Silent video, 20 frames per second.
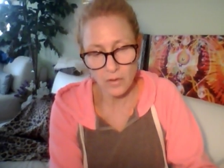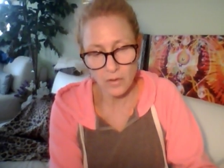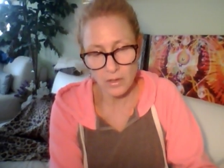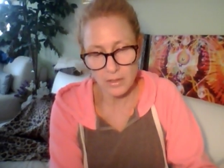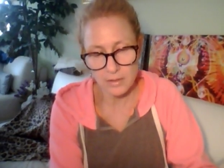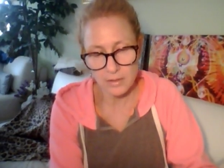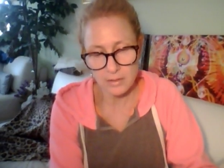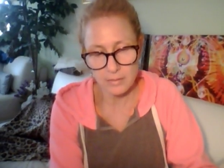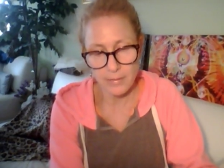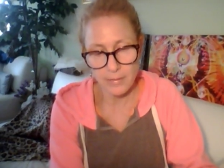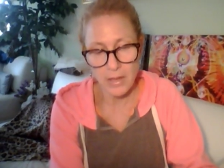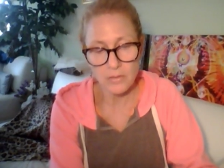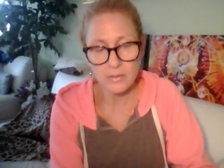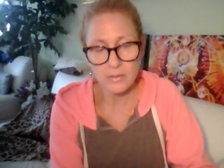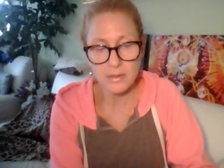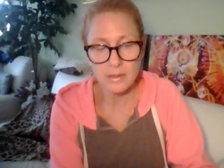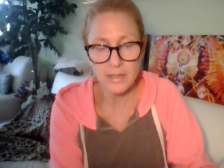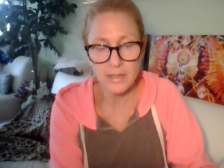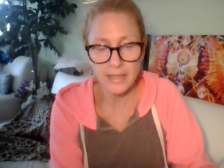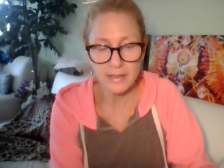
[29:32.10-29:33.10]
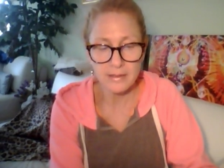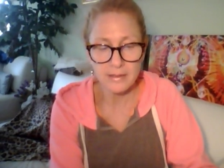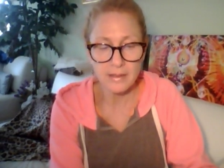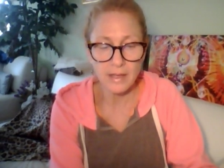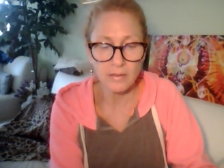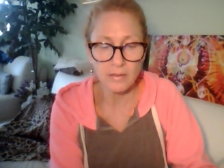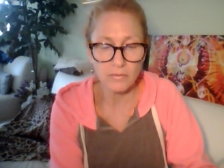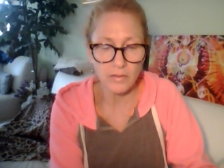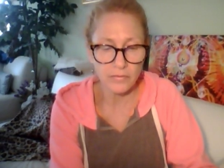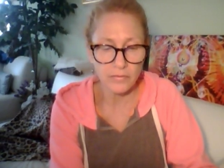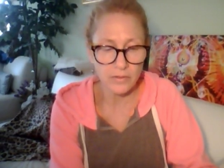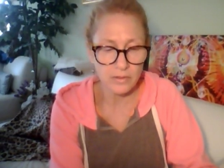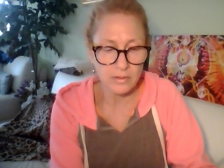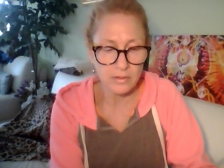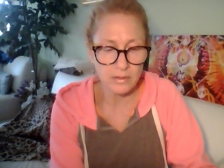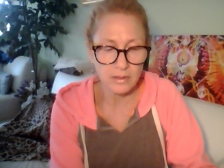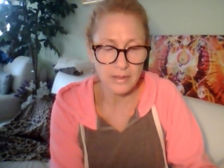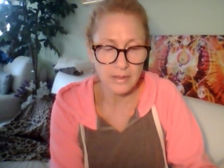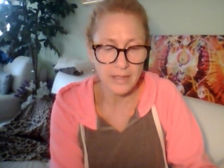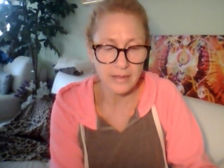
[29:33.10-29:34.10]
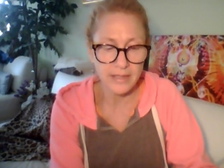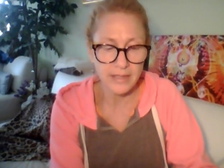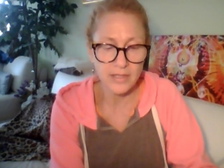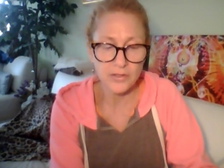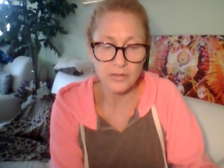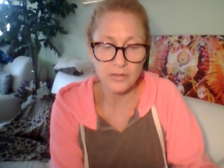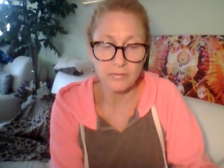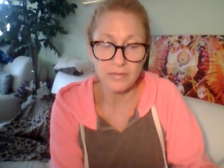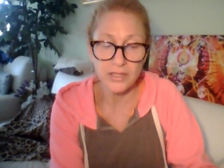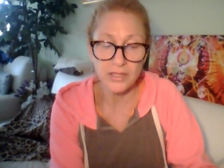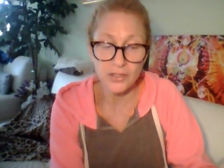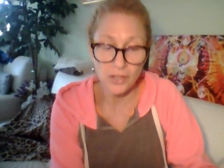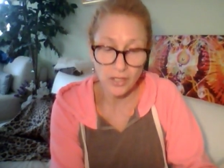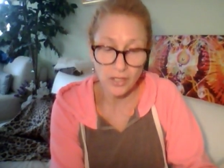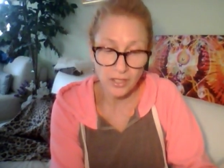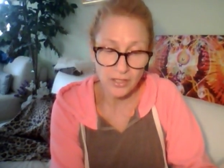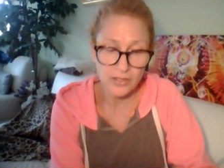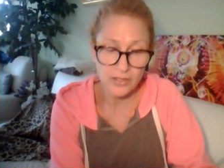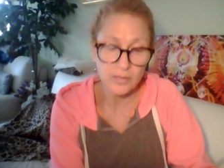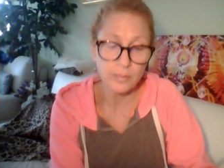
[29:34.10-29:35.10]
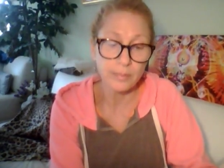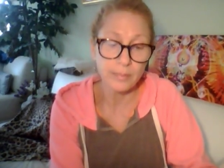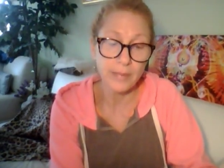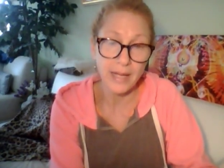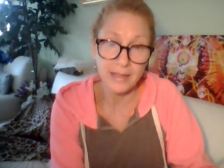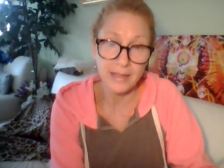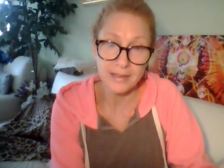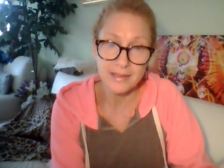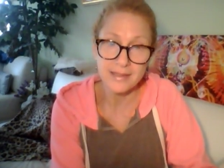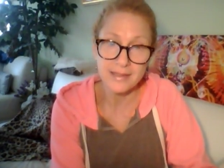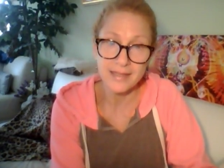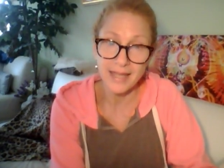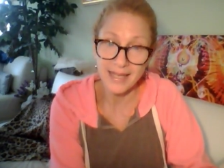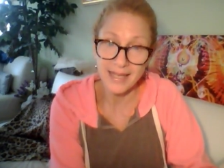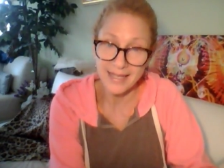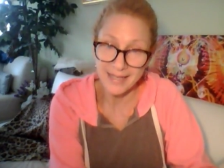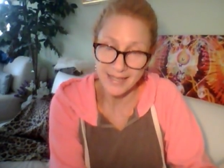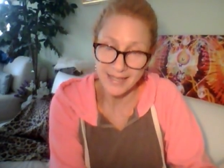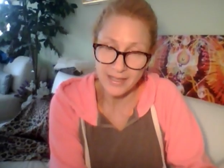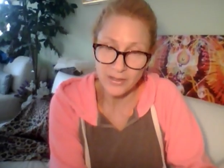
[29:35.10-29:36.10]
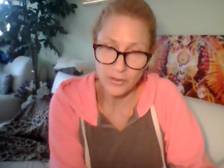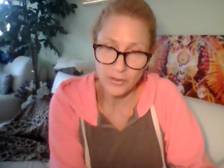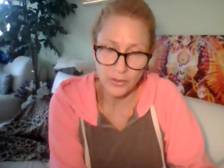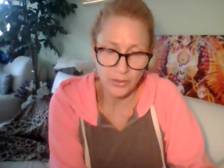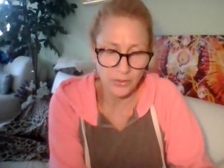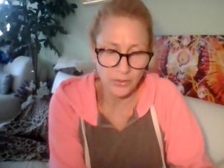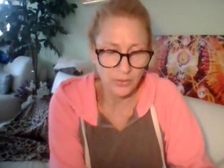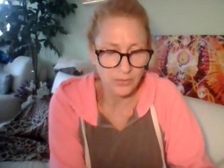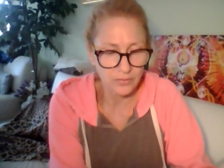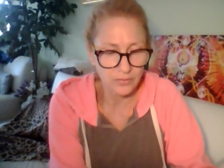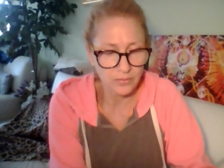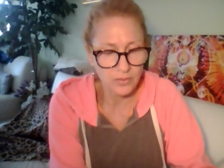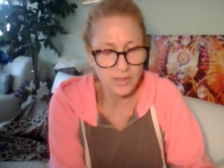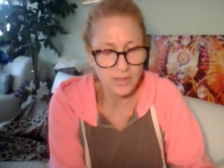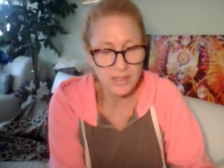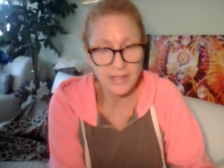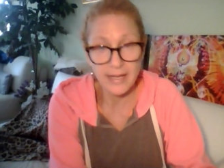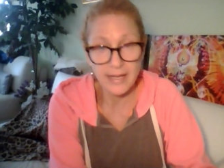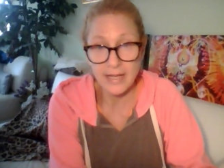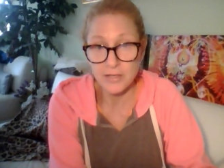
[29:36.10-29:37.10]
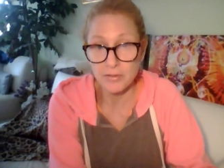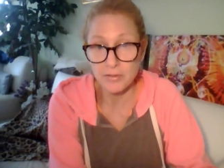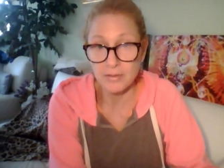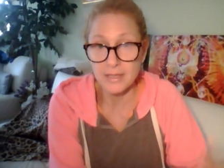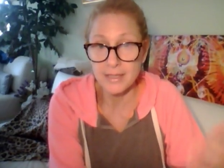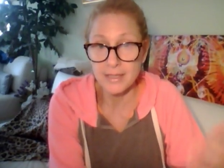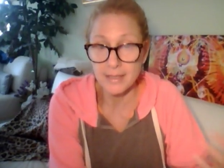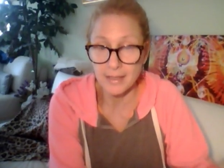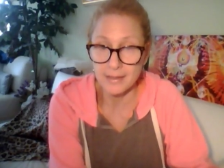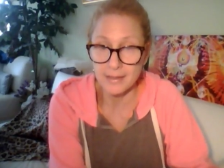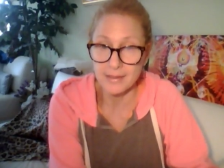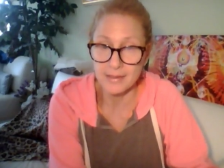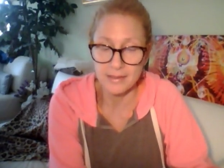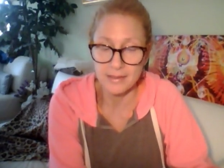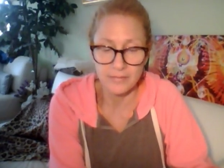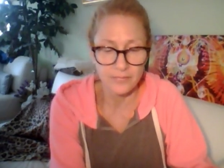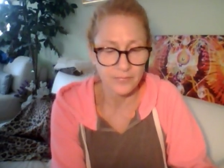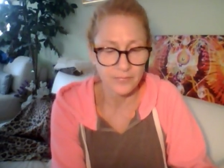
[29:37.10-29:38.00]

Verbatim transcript: forests, mountains, lakes, and rivers to let nature recharge, balance, and heal you, which it naturally does.